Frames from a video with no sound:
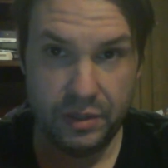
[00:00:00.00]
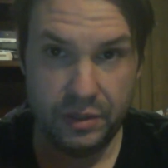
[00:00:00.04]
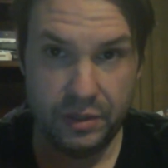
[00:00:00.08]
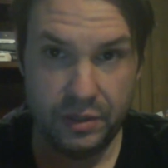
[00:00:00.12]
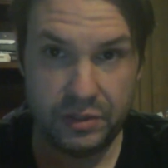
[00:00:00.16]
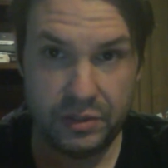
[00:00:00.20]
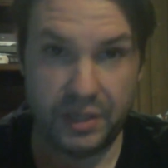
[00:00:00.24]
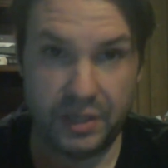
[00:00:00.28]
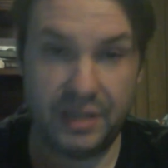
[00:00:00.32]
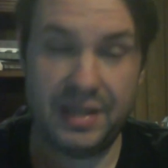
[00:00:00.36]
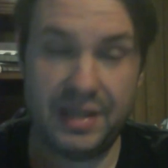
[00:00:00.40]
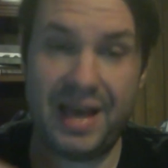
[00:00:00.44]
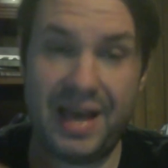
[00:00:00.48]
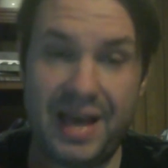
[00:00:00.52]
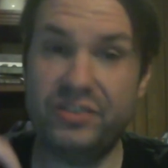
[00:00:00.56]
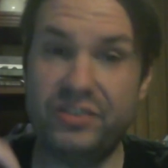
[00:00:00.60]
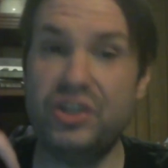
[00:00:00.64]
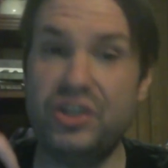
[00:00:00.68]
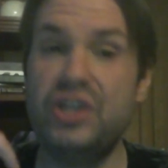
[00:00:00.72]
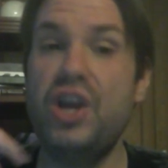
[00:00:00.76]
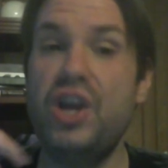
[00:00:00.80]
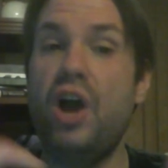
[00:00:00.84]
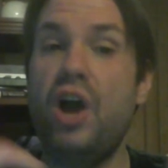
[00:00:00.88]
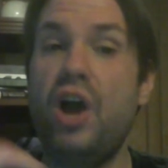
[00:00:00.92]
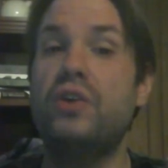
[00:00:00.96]
See, that's
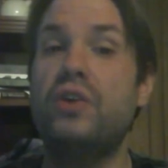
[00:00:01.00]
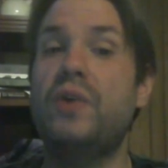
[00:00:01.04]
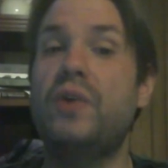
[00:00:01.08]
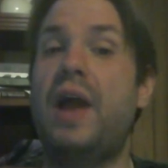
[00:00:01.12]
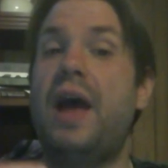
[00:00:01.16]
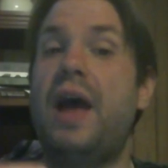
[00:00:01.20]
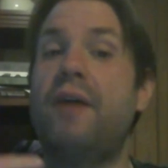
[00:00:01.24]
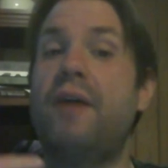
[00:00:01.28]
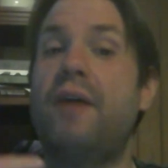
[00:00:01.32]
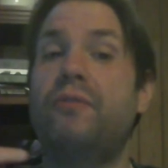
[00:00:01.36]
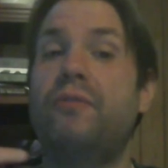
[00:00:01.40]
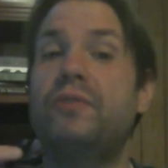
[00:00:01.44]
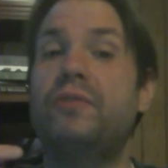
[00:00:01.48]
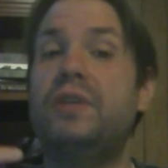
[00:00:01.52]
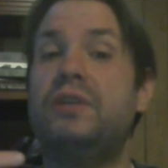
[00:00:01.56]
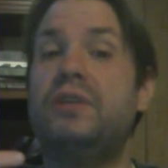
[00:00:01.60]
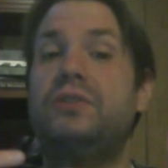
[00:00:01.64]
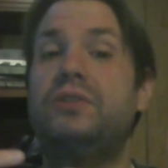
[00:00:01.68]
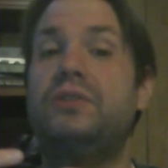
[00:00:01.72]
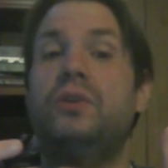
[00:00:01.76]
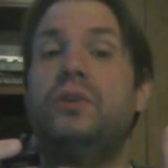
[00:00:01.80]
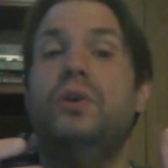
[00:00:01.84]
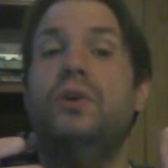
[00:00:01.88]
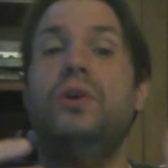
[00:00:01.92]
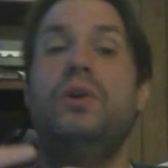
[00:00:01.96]
the other half of
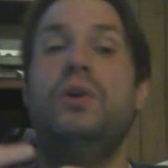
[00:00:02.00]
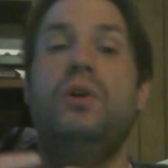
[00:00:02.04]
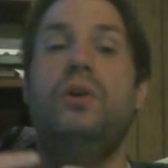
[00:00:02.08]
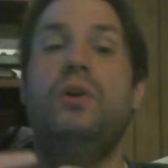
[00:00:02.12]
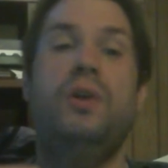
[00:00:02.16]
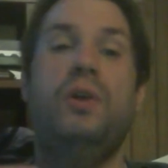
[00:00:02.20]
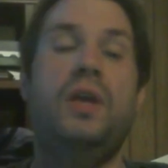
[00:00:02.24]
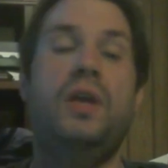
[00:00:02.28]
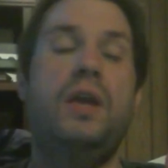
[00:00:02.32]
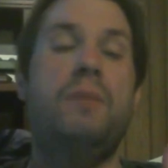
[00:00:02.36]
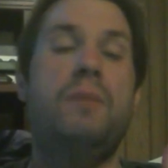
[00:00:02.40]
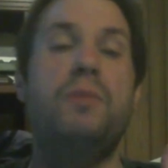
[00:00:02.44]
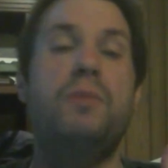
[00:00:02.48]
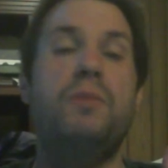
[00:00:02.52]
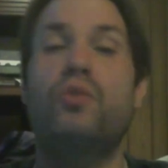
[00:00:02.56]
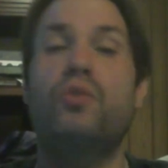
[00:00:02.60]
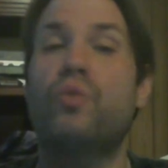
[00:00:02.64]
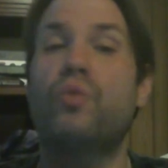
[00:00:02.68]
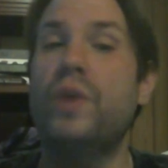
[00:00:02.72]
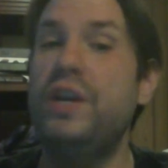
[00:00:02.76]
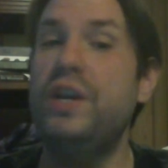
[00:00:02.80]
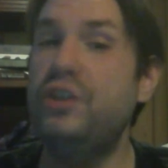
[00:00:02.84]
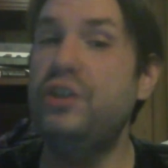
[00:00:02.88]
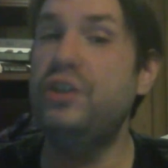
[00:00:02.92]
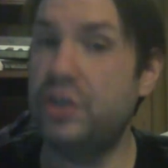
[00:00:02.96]
this
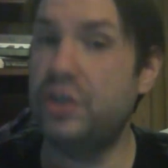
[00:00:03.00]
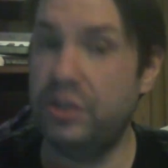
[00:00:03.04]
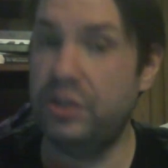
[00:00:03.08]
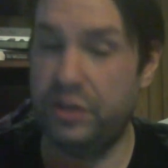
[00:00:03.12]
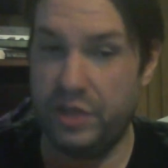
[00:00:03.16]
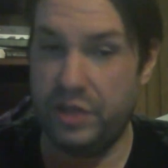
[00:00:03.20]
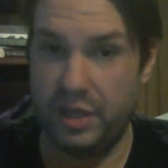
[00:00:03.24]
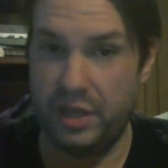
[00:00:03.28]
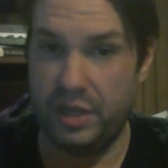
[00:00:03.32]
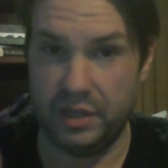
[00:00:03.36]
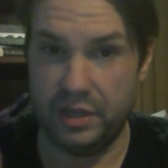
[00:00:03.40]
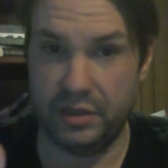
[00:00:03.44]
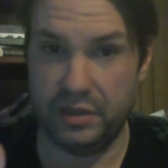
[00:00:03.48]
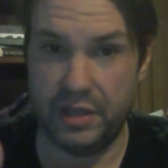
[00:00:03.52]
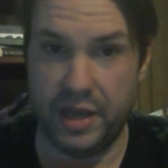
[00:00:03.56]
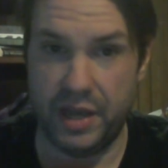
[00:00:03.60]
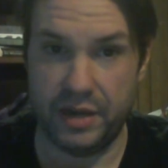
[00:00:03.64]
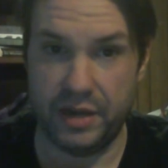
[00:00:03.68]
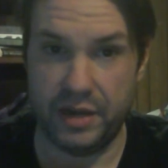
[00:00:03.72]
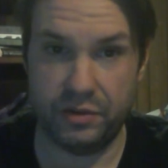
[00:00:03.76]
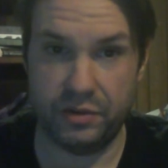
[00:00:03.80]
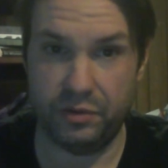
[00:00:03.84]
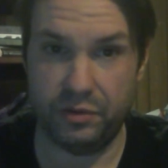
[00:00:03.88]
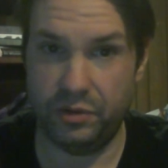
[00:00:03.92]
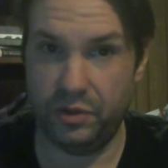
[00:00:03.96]
immigration thing
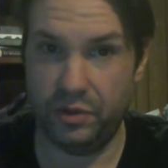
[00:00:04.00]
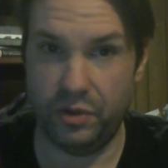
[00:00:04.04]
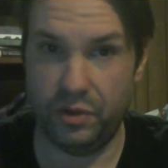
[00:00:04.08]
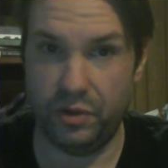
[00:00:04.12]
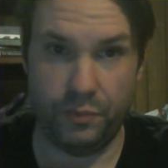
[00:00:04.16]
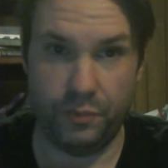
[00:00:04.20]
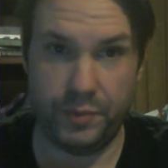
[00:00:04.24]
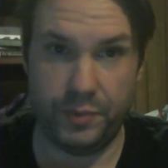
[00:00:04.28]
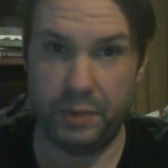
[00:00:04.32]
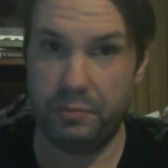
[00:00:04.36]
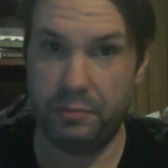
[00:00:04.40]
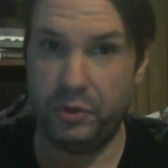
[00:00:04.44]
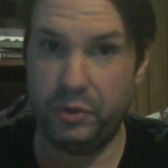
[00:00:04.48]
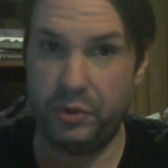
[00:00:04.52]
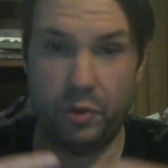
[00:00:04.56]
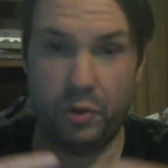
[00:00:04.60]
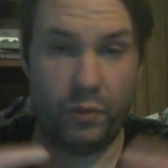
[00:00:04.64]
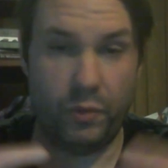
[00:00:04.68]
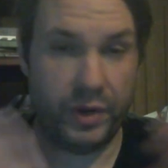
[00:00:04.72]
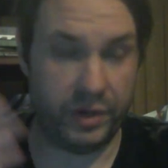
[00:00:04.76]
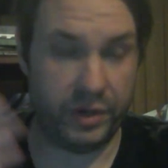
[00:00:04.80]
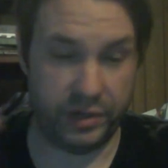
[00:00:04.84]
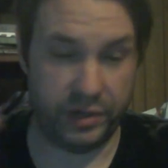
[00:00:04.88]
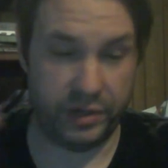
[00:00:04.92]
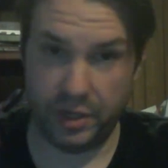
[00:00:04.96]
that, people don't
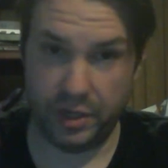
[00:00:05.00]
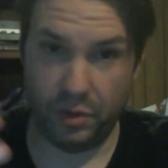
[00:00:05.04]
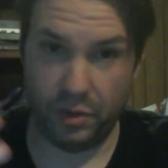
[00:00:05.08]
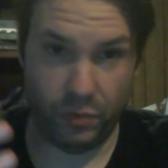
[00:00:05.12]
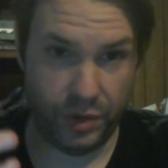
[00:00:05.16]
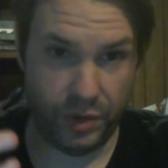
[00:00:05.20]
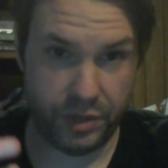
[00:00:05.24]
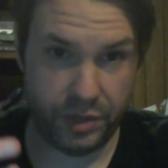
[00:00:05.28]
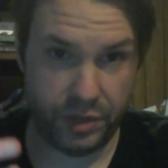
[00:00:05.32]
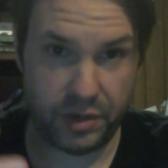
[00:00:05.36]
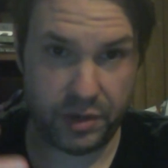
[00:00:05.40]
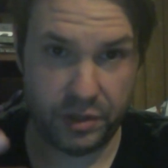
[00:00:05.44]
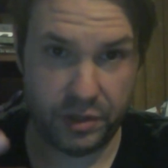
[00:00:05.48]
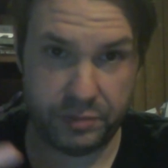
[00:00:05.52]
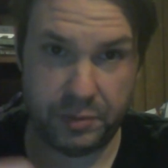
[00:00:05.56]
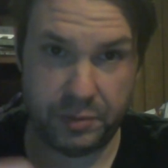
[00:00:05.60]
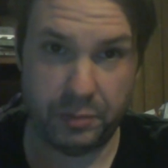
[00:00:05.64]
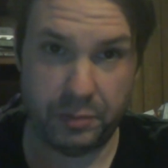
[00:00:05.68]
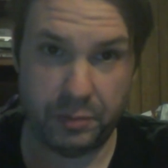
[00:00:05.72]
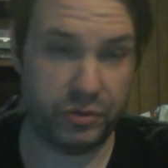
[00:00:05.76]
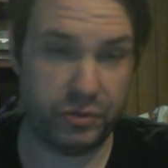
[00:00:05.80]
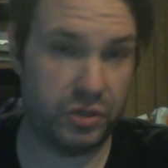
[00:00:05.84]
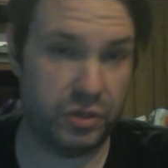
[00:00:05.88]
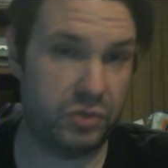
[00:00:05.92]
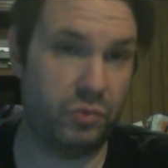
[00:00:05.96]
want to deal with because
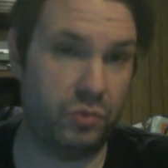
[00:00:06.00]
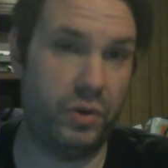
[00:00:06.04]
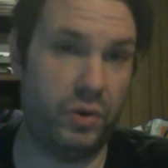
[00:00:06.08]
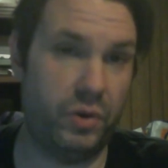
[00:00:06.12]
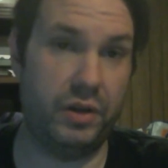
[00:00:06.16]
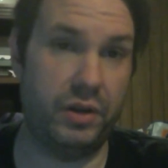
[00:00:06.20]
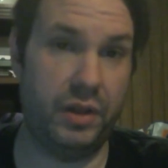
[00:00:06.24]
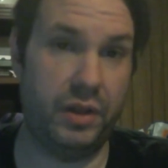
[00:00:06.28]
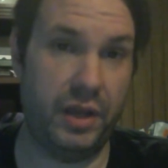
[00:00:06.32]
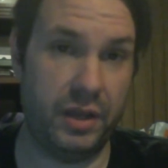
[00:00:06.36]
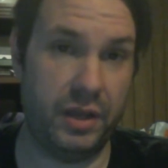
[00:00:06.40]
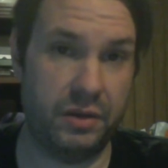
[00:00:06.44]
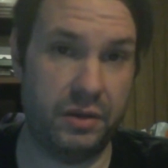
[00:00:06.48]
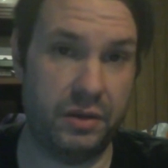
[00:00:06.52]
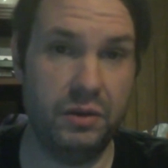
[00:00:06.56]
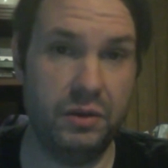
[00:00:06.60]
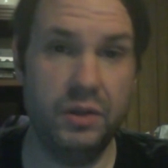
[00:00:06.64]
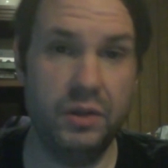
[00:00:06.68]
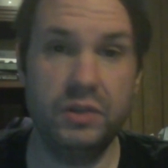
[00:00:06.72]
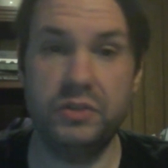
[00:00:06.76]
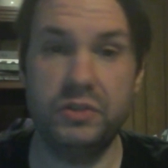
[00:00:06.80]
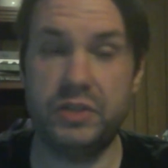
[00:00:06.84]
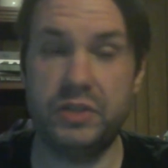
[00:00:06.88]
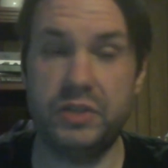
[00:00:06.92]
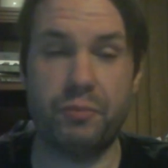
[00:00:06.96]
people just want to,
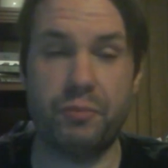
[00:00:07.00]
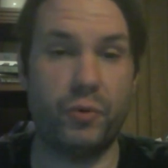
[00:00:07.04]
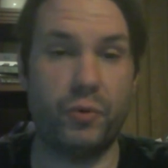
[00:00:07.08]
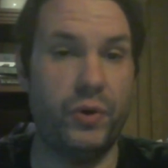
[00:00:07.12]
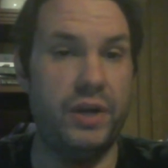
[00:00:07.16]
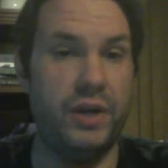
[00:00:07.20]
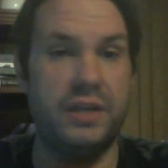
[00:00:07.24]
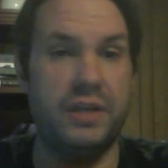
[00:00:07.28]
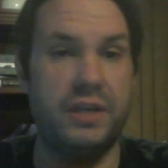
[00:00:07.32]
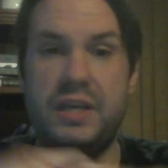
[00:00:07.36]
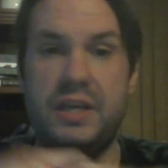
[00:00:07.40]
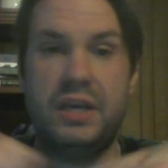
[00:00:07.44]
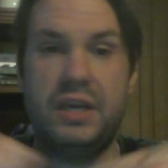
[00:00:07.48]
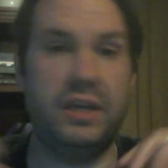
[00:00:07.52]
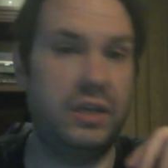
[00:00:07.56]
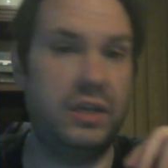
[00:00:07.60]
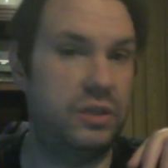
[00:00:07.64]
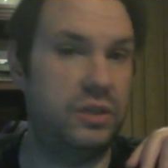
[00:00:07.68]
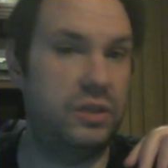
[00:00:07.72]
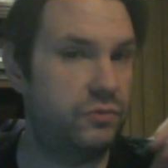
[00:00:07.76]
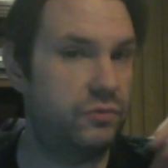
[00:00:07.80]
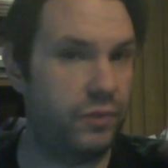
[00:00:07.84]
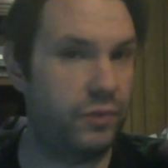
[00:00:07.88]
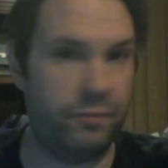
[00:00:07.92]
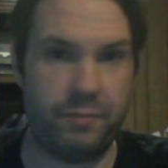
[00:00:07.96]
separate
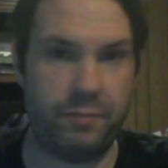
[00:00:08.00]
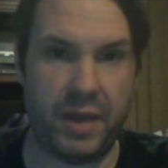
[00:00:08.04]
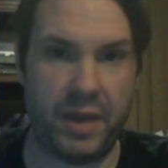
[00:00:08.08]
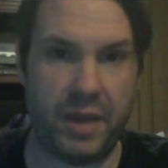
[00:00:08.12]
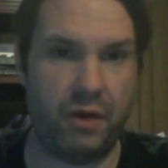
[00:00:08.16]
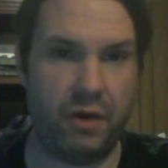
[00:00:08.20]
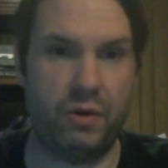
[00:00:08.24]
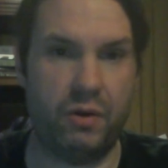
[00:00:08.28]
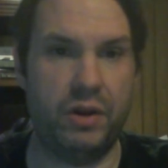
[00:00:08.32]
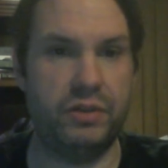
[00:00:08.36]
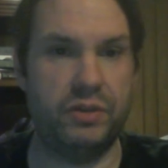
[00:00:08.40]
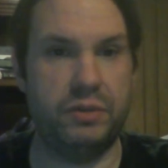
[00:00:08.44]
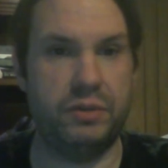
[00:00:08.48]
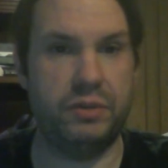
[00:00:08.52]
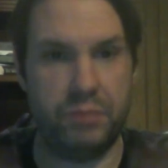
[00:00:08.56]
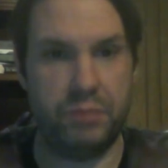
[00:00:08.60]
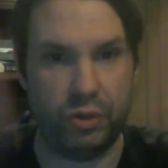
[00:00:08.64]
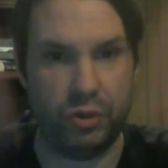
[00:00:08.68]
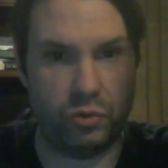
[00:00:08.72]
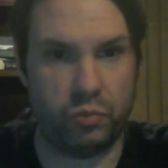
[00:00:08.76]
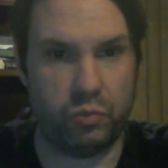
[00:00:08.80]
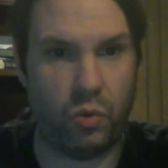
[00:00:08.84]
kids from parents and build